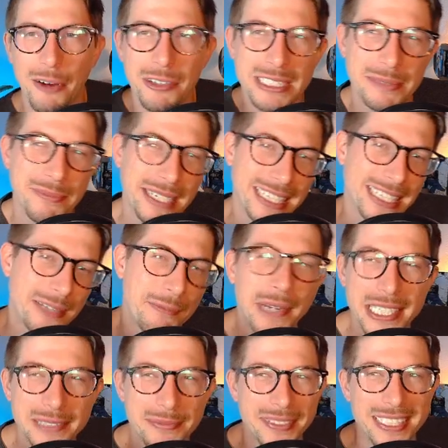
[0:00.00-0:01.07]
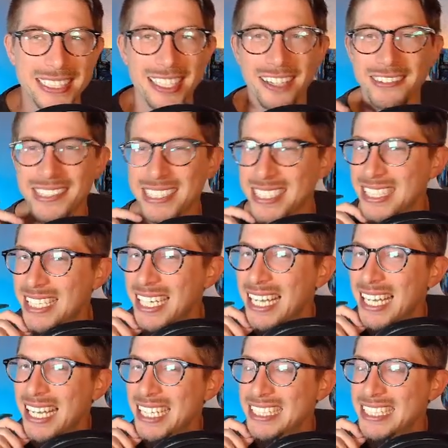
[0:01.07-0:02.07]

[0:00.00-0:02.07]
I wasn't making the best plays, obviously.